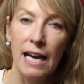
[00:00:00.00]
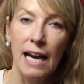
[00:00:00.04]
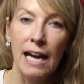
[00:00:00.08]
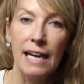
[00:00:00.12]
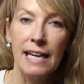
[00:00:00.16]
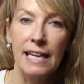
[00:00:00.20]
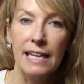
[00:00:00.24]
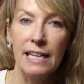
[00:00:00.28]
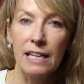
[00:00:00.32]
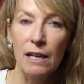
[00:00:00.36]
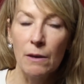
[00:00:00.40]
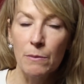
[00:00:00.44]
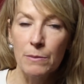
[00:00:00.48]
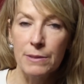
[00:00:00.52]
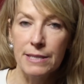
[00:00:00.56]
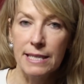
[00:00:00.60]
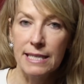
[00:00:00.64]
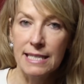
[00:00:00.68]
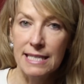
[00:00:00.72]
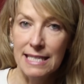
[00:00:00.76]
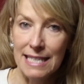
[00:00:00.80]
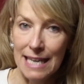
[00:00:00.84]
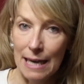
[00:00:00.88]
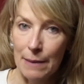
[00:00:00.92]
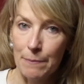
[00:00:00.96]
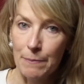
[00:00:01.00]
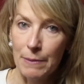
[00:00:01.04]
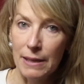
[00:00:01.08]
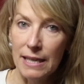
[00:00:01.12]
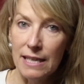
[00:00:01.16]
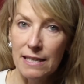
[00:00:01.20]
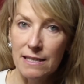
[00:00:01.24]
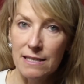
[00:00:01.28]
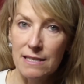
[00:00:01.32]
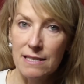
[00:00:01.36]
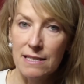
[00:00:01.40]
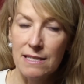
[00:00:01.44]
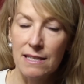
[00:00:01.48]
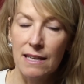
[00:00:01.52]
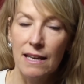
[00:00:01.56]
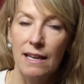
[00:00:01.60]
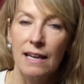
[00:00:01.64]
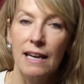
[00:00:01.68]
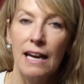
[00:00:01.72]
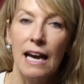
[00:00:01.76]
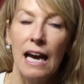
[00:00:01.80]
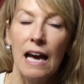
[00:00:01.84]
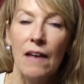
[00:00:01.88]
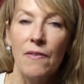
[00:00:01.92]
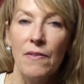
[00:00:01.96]
And it comes in tablets
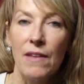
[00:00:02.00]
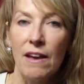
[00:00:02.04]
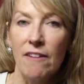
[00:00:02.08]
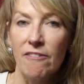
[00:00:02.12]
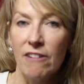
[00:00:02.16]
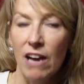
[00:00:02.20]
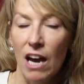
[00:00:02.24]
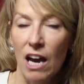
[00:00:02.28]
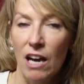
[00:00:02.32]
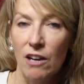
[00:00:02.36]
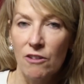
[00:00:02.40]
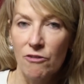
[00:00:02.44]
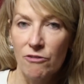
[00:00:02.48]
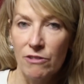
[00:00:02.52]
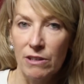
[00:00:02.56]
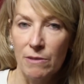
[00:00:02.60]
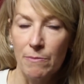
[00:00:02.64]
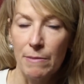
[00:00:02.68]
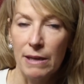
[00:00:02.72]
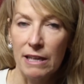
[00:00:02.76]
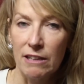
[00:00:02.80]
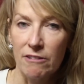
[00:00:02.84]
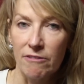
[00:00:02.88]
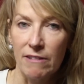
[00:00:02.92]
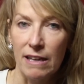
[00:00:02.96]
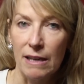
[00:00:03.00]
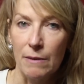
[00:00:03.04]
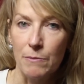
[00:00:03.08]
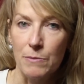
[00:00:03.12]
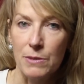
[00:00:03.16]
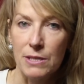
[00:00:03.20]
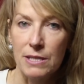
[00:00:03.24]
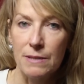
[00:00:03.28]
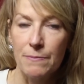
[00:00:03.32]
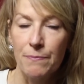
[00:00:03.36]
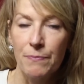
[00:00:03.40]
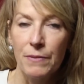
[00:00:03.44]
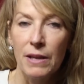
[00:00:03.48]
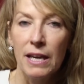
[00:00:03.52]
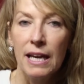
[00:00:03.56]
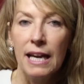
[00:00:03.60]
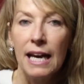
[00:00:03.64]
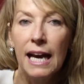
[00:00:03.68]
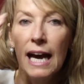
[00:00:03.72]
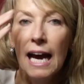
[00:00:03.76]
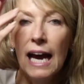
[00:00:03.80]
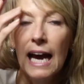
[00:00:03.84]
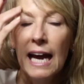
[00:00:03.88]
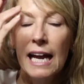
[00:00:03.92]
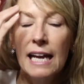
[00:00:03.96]
and they're 100 milligrams.
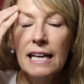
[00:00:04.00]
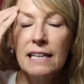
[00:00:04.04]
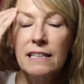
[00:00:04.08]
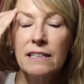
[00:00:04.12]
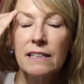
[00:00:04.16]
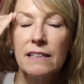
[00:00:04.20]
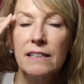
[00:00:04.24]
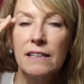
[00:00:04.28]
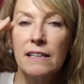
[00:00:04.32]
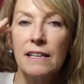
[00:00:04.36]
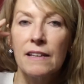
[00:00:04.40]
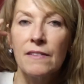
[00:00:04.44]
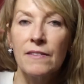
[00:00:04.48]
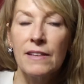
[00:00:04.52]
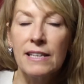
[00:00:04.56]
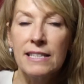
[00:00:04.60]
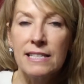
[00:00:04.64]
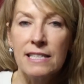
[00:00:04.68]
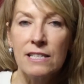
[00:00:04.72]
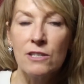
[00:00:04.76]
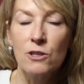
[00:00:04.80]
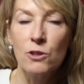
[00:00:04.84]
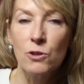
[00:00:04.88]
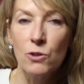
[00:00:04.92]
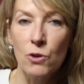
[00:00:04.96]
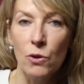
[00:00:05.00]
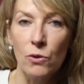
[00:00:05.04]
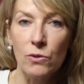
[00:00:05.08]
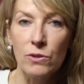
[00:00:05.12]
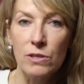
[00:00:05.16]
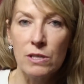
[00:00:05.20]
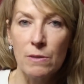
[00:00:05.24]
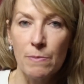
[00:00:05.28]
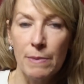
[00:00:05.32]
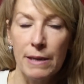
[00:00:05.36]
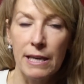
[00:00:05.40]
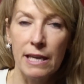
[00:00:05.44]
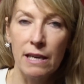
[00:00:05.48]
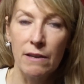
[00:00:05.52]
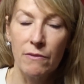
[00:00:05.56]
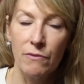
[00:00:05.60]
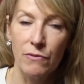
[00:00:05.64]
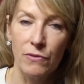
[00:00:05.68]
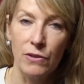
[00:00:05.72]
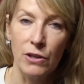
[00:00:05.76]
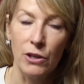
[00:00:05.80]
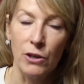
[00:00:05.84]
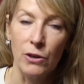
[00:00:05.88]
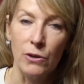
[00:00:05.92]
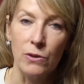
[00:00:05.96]
And this is not to be
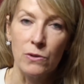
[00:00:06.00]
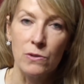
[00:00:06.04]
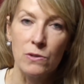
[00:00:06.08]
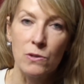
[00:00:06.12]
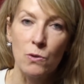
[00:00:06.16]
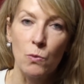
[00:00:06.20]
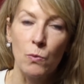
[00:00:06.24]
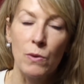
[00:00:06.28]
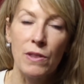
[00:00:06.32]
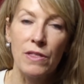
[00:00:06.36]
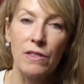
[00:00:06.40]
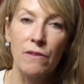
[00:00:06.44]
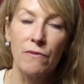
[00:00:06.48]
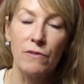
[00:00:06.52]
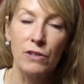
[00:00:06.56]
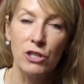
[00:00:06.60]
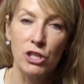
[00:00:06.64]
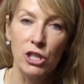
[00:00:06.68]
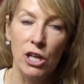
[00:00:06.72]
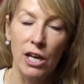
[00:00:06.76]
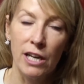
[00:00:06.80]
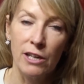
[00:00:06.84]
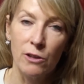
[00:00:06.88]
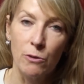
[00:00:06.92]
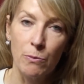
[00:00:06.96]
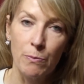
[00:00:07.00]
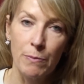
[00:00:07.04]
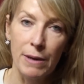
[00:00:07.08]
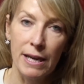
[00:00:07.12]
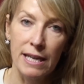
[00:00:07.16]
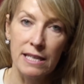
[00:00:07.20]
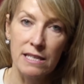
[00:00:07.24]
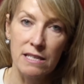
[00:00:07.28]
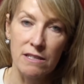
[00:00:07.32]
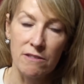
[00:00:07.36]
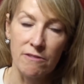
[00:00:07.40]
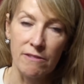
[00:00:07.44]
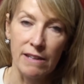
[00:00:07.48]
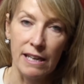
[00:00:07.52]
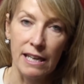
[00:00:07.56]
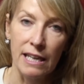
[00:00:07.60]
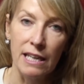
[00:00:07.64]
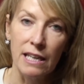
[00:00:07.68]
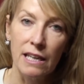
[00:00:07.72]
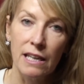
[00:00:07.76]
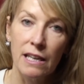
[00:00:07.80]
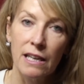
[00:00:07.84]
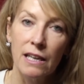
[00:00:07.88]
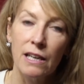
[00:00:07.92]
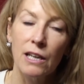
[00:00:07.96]
confused with the vaginal
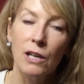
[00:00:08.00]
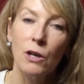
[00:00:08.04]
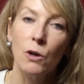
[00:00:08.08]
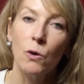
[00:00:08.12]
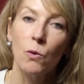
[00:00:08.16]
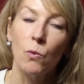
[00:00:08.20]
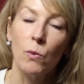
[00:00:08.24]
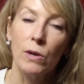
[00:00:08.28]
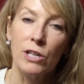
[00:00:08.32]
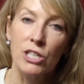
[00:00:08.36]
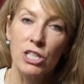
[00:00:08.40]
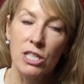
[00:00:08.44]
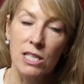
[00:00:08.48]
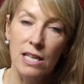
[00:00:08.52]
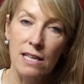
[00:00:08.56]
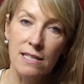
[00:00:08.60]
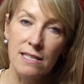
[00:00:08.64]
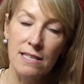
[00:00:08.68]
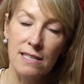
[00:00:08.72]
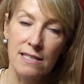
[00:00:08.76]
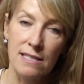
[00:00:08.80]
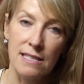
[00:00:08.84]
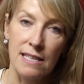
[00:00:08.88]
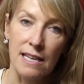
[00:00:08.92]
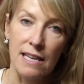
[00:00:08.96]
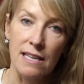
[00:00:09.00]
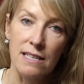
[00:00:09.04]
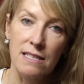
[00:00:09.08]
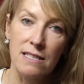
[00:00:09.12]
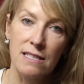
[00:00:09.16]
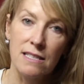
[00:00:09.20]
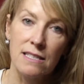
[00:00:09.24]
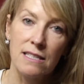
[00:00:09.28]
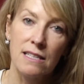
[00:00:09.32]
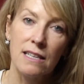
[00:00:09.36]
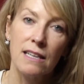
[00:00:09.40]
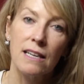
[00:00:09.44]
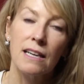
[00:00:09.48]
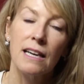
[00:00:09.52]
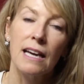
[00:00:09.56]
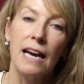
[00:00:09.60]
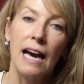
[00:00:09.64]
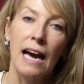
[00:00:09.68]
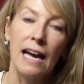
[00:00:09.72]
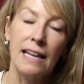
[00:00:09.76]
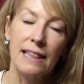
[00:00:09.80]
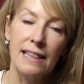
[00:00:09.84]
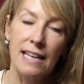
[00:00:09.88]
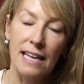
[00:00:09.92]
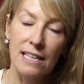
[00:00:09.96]
pessary, which does exist,
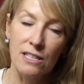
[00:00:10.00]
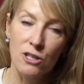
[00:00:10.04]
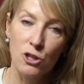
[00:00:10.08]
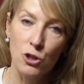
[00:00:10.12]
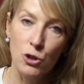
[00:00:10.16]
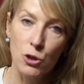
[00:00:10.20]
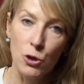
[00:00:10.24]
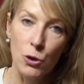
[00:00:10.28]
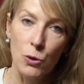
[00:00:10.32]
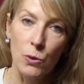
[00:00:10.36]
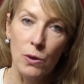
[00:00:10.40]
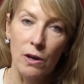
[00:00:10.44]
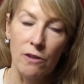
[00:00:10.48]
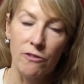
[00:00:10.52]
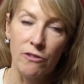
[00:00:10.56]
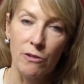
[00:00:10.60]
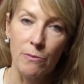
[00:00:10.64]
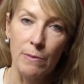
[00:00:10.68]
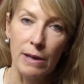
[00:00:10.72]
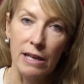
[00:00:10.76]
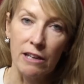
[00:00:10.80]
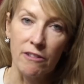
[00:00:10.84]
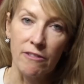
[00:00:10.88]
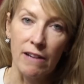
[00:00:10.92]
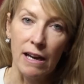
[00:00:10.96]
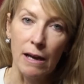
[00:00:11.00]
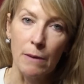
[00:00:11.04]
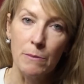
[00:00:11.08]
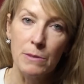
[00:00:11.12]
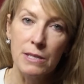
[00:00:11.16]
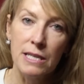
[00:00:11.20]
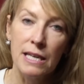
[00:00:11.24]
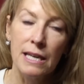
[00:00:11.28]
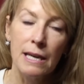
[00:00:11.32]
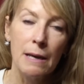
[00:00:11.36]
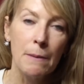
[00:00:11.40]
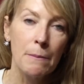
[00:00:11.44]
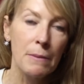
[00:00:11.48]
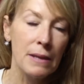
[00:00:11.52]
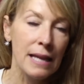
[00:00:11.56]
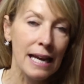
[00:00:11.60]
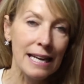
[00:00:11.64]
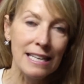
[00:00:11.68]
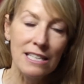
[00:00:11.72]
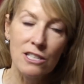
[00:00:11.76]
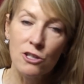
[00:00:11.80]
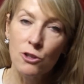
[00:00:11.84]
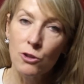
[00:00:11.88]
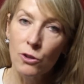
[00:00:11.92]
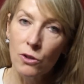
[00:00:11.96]
and that's 200 milligrams, but that
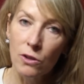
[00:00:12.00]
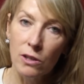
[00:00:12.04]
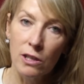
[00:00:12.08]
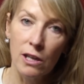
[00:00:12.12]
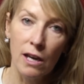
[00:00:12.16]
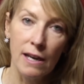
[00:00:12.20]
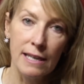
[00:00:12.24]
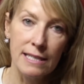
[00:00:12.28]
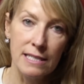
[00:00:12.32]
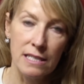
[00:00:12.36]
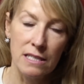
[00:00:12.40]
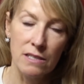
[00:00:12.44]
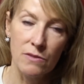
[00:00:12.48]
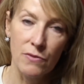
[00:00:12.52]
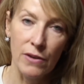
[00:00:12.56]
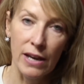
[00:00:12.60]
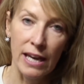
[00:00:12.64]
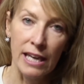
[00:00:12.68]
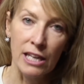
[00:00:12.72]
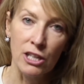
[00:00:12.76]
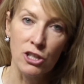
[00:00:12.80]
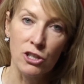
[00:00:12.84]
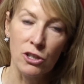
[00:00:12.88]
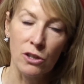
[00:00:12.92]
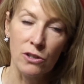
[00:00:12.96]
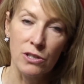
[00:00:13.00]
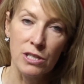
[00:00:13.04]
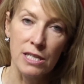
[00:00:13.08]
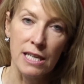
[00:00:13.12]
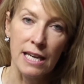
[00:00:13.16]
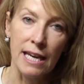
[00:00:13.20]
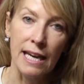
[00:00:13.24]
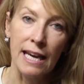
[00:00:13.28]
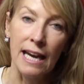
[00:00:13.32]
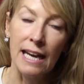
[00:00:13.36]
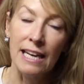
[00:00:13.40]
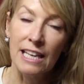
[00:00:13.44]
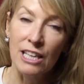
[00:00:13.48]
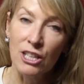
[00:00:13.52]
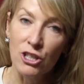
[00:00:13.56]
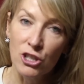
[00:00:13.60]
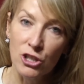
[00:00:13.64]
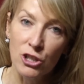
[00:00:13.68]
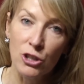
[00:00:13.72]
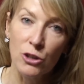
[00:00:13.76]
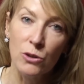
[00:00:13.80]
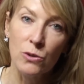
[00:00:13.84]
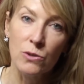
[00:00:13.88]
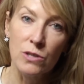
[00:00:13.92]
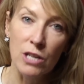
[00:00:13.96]
is not licensed for HRT and it
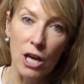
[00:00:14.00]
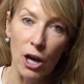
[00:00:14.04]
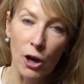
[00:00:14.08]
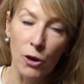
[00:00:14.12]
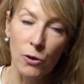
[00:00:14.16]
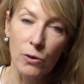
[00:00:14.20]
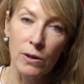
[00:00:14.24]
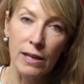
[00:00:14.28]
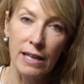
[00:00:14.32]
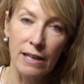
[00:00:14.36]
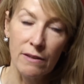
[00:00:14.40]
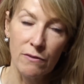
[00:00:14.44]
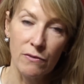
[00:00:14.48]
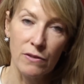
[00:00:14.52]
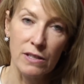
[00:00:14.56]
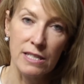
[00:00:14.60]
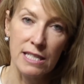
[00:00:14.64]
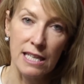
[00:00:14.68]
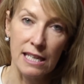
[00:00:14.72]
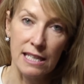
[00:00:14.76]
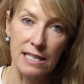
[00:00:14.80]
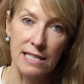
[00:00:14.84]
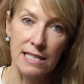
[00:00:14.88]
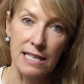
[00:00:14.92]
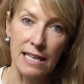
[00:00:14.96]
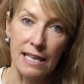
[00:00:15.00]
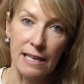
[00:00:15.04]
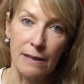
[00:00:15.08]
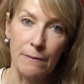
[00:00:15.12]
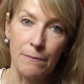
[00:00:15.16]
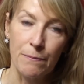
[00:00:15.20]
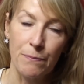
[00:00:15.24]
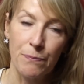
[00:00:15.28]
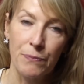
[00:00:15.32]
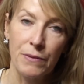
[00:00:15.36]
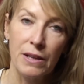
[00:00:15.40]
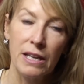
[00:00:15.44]
is used only in fertility.